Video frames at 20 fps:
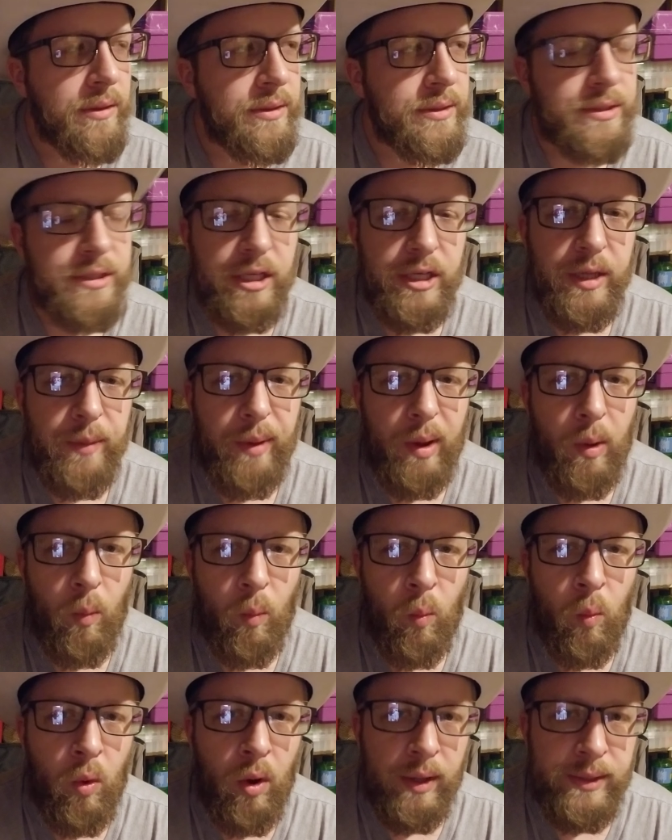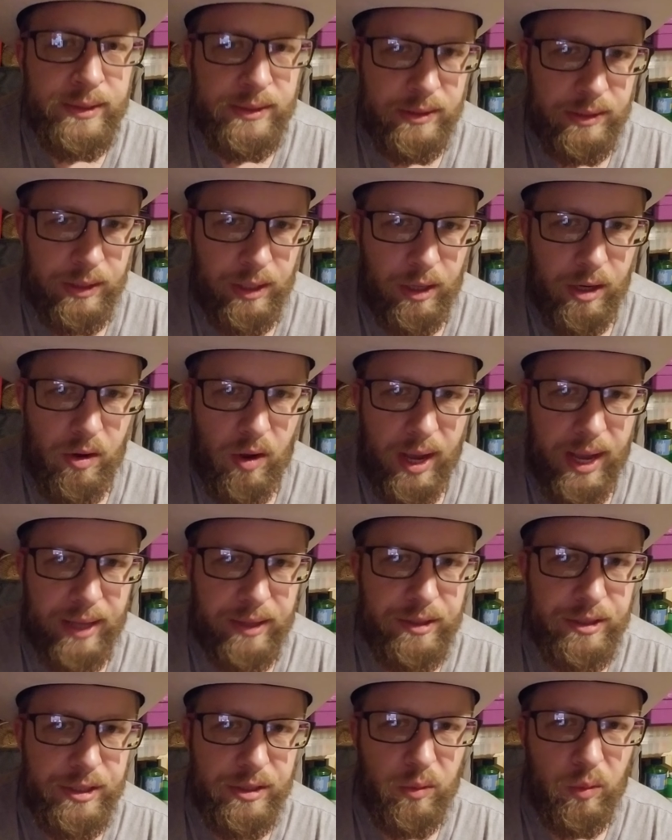tell you about one scenario I had
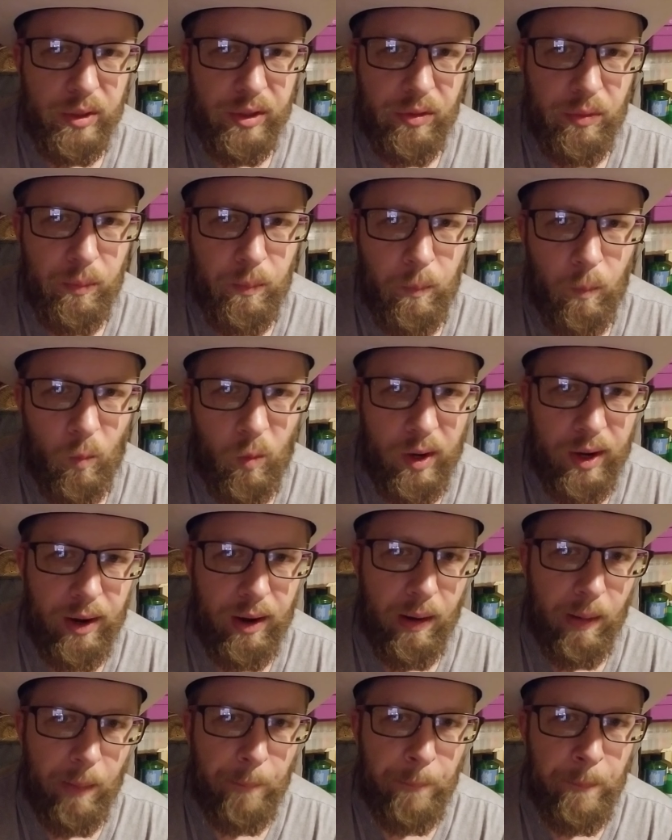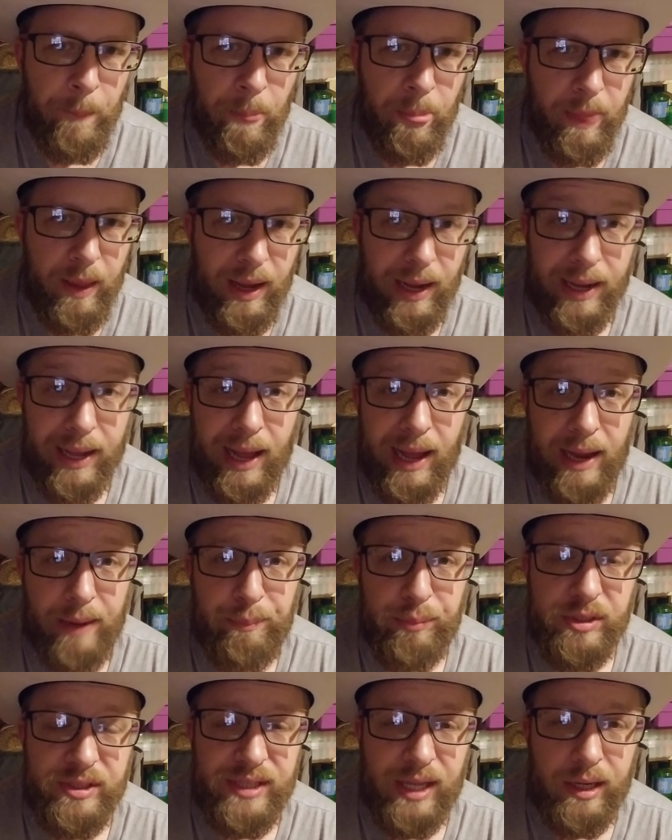to deal with where a guy
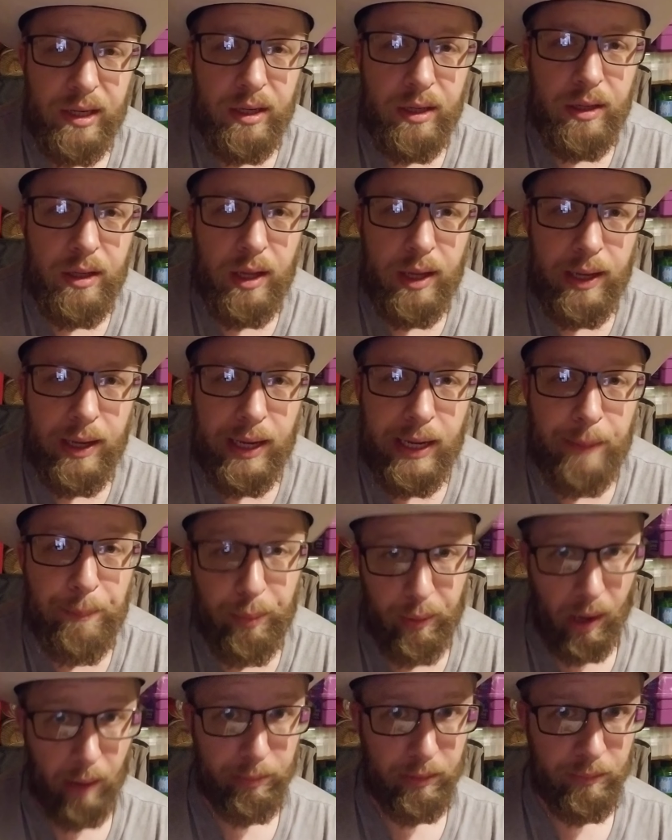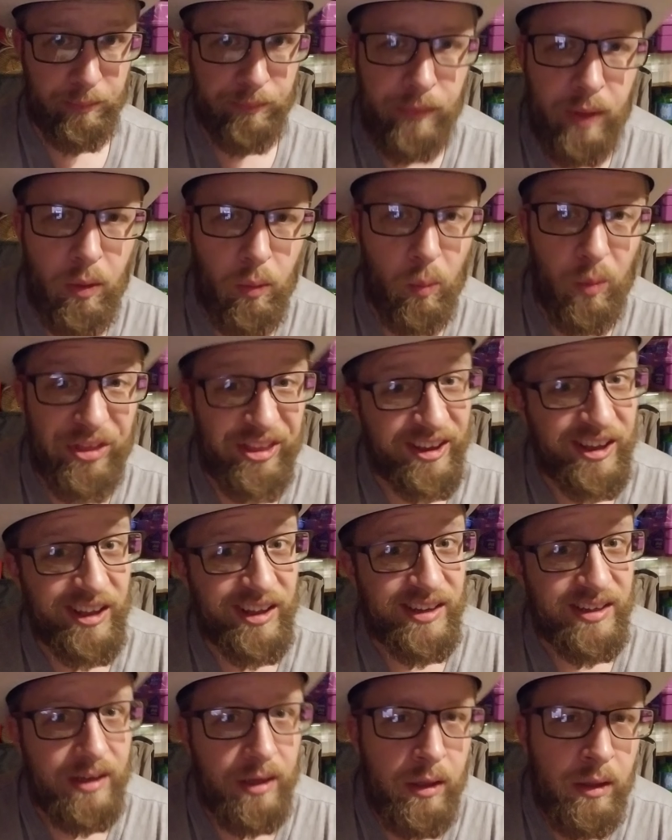presented a problem with a
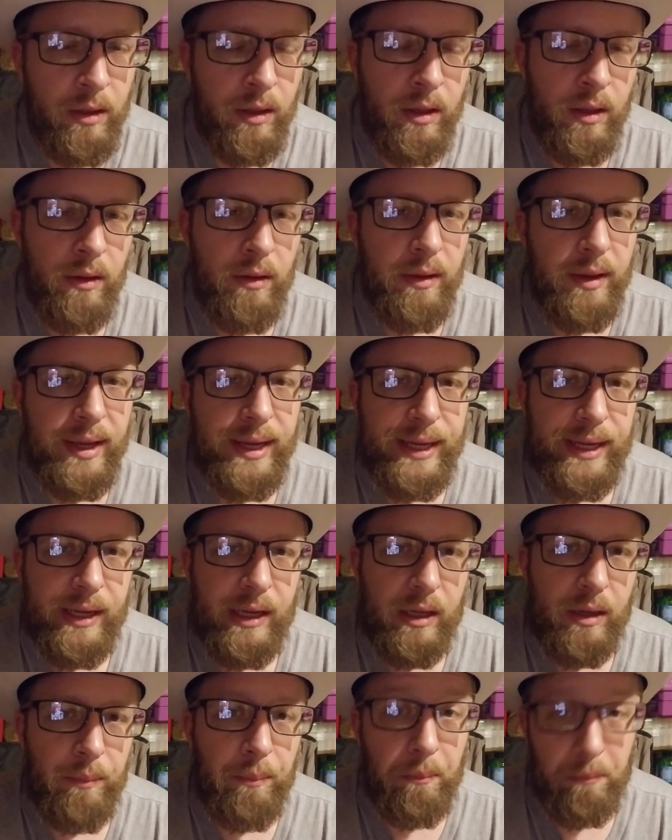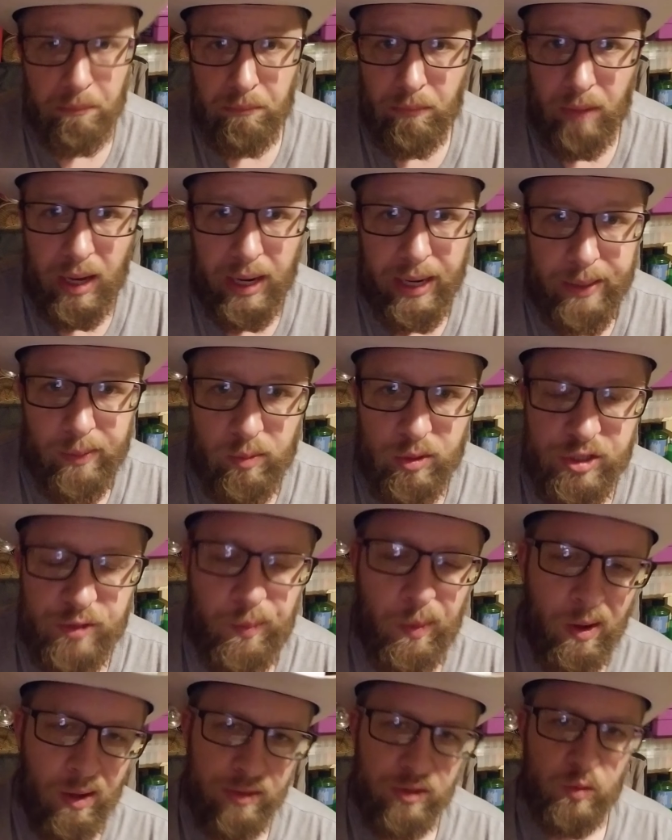gun, and my
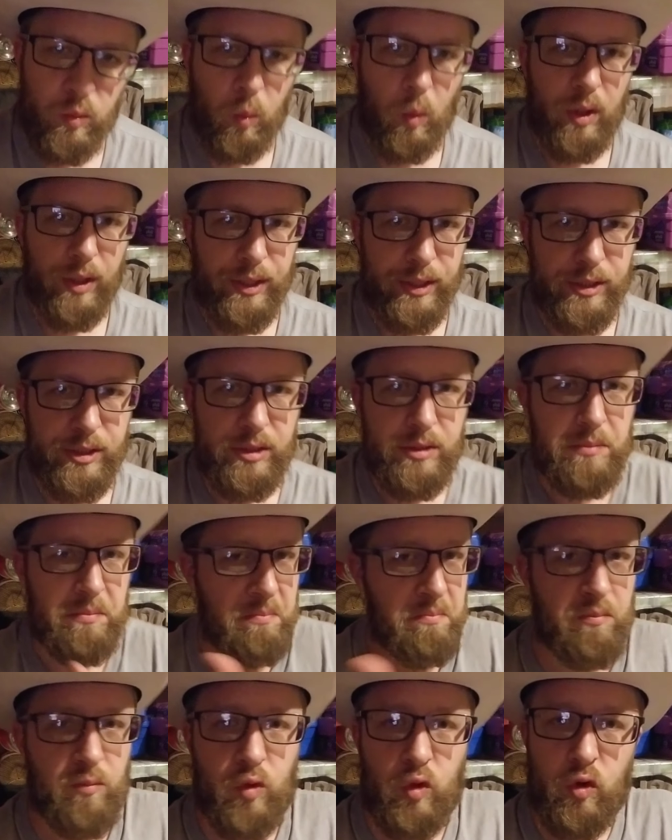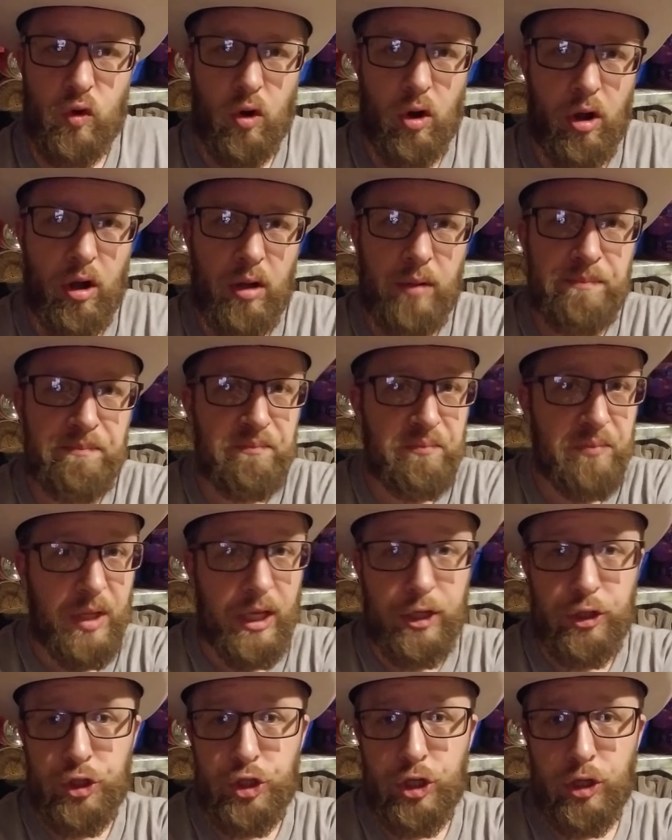response was draw
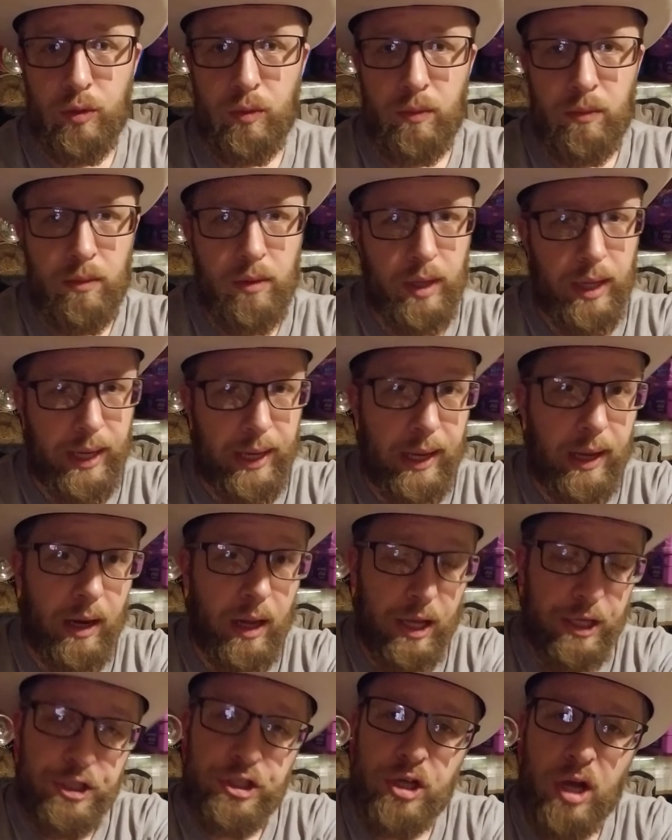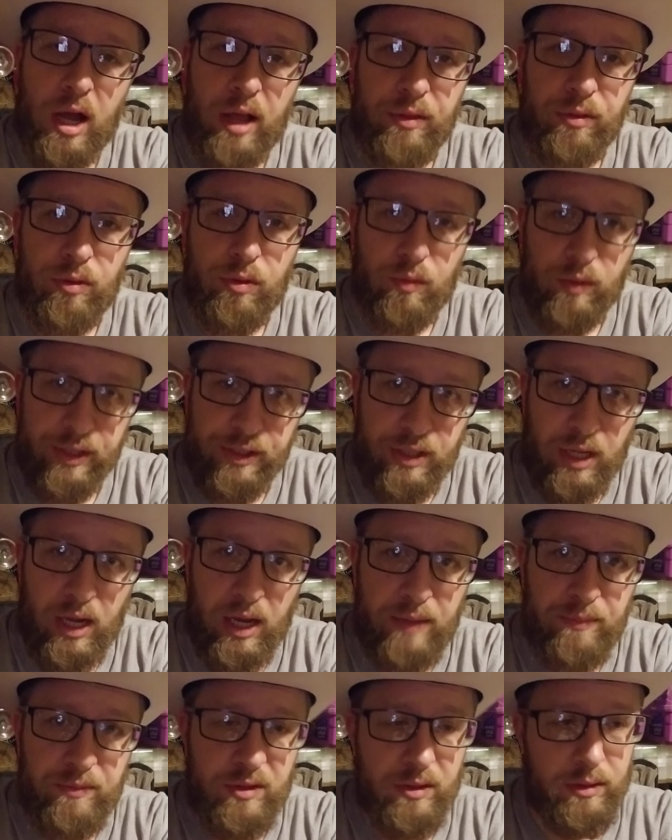and shoot, and I shot three
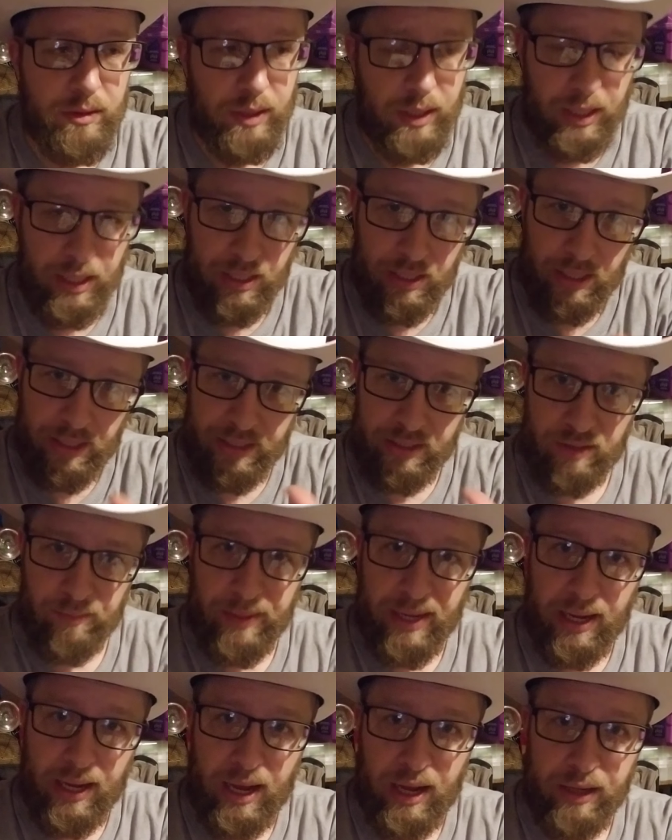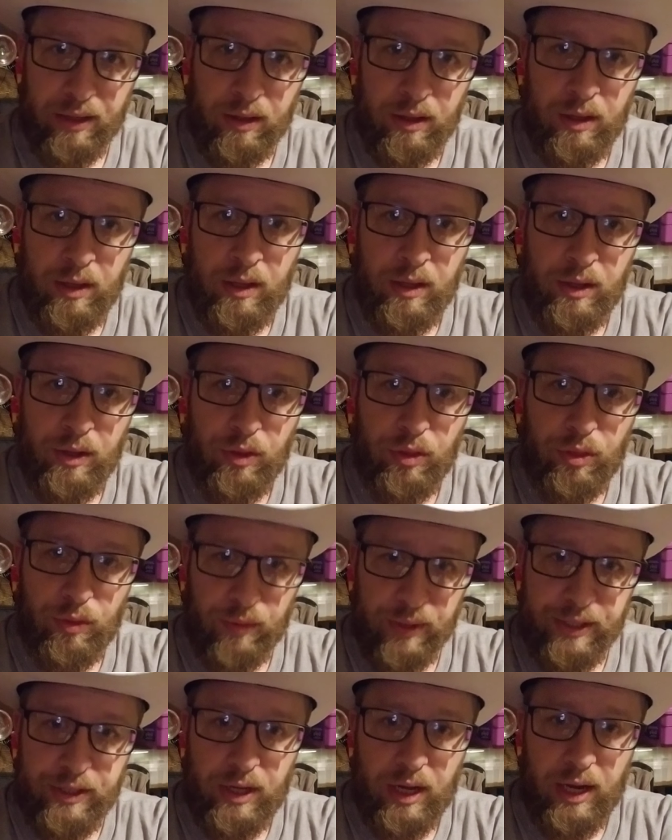times, and I hit the bad guy
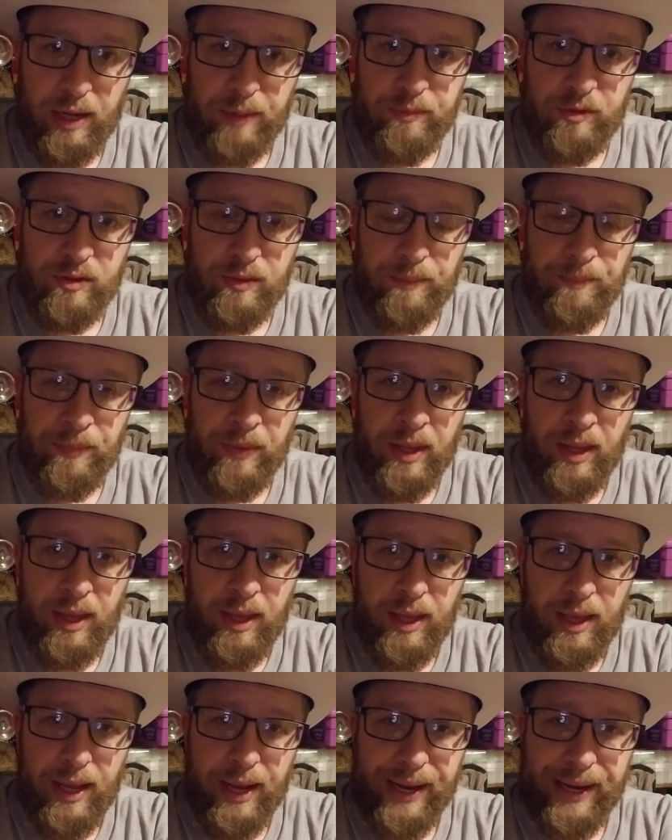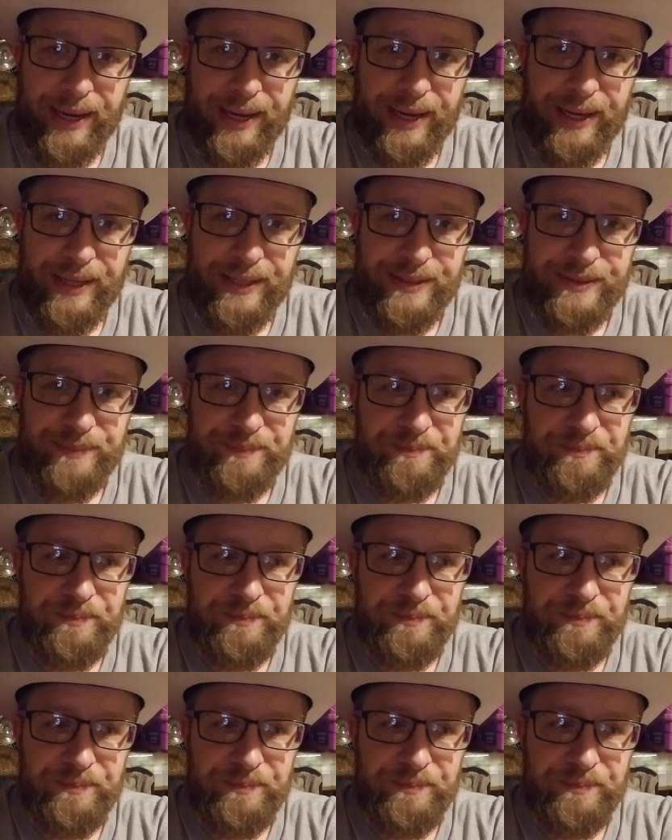three times, and